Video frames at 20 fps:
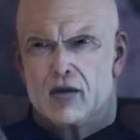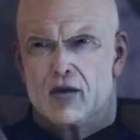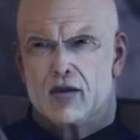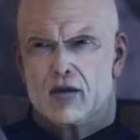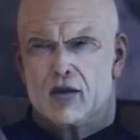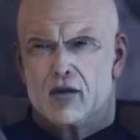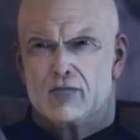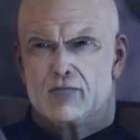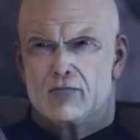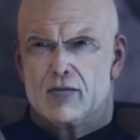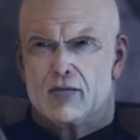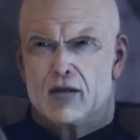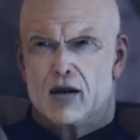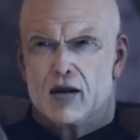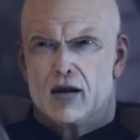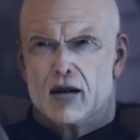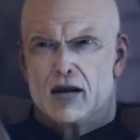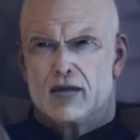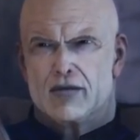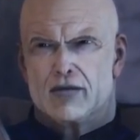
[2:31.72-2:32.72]
find our own
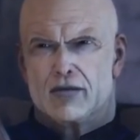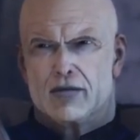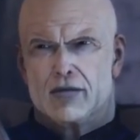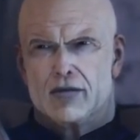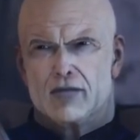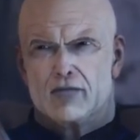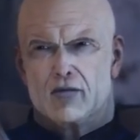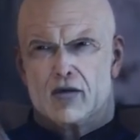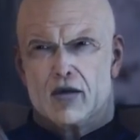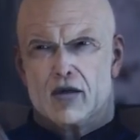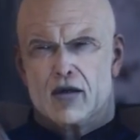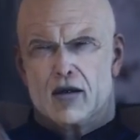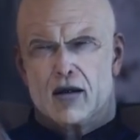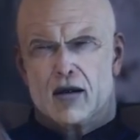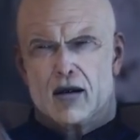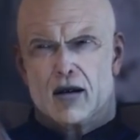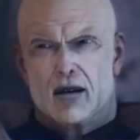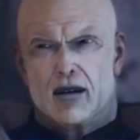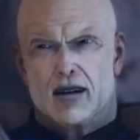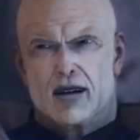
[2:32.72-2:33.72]
path as this
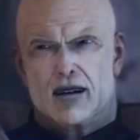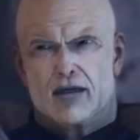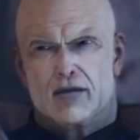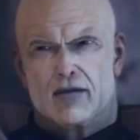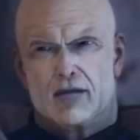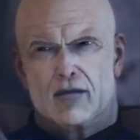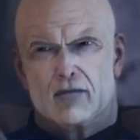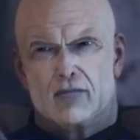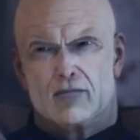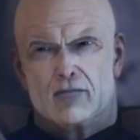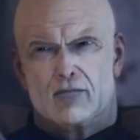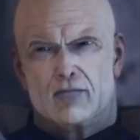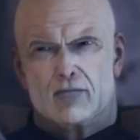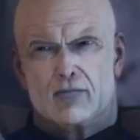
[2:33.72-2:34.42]
world changes.